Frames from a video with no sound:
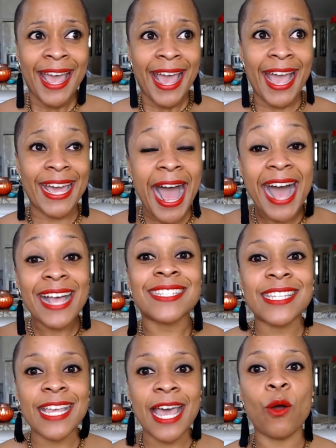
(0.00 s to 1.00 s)
And I
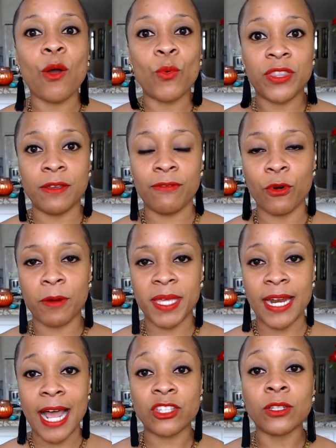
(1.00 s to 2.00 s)
sat with it for a
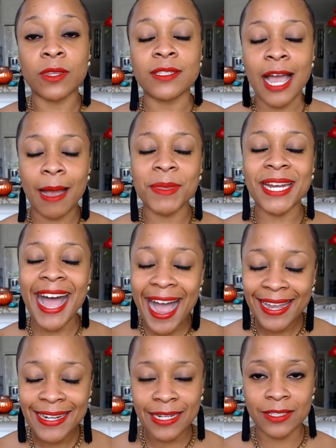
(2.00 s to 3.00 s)
minute. I took the time that
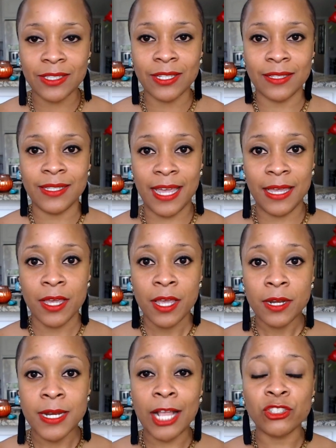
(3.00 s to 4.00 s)
I needed to take,
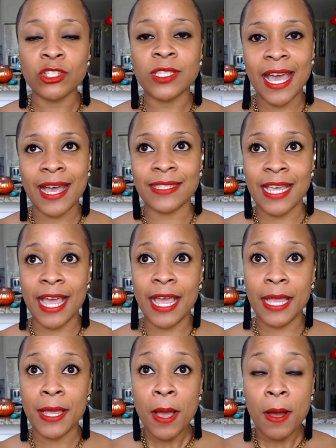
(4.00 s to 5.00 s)
not just as
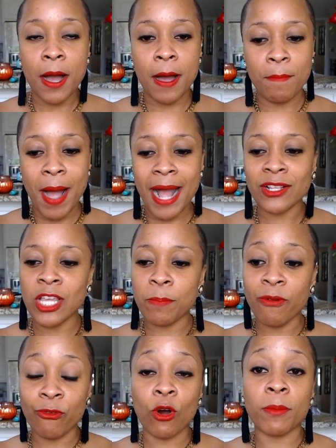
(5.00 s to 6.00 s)
a mindset
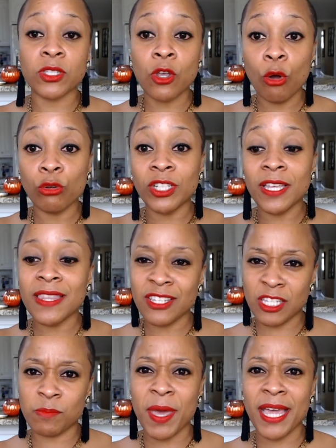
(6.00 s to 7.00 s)
performance coach in this
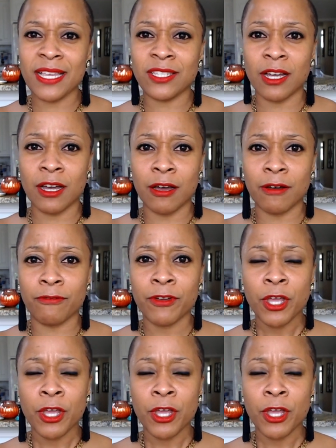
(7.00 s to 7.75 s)
space of,